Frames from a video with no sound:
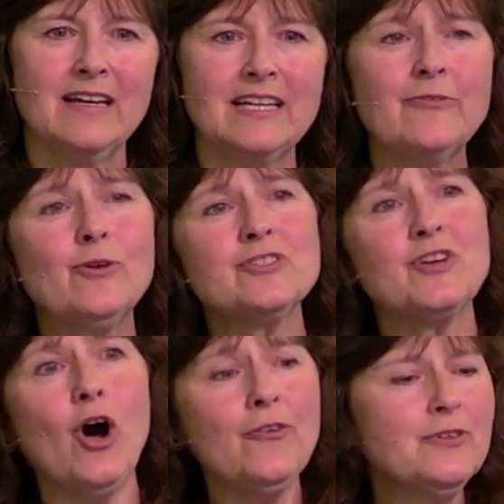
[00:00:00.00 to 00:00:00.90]
Now, of course,
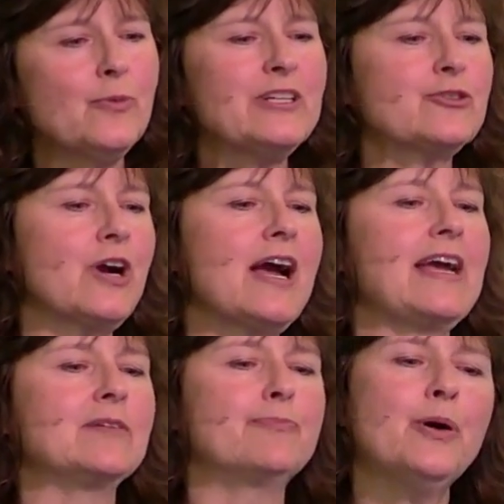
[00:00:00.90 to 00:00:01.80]
often we try
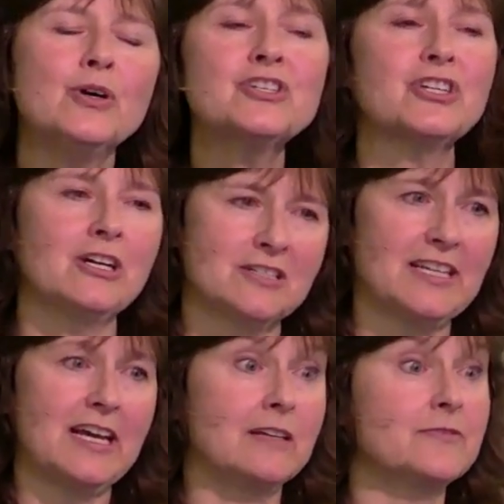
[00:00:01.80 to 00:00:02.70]
and push
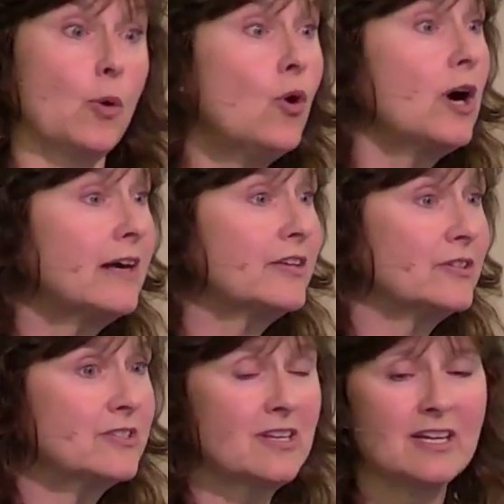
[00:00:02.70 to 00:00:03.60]
ourselves or
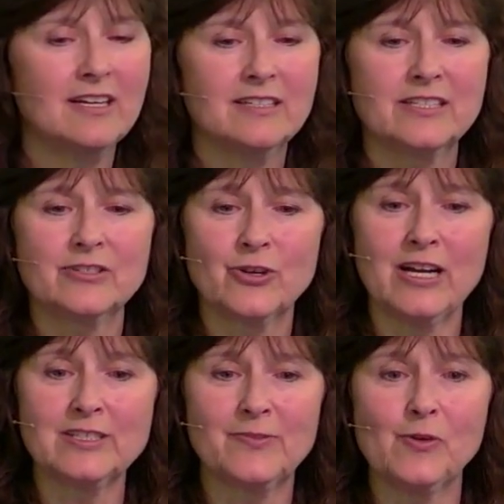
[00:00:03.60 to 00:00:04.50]
others to
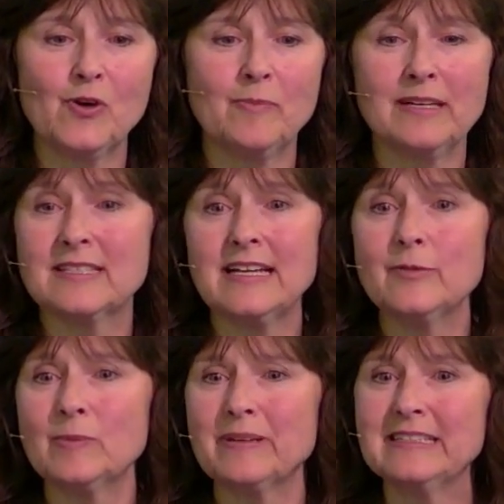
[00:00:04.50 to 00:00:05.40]
transform. Has
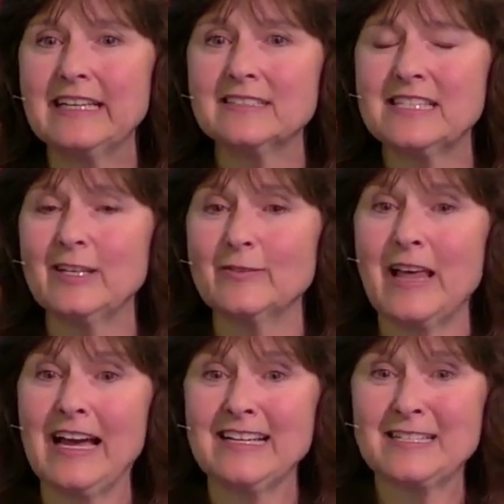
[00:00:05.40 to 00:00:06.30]
anyone been guilty of
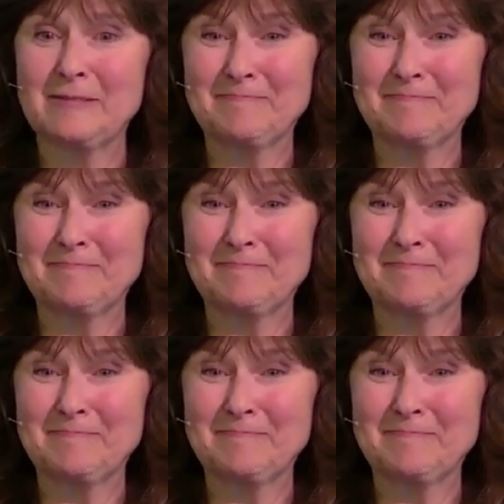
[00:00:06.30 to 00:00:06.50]
that?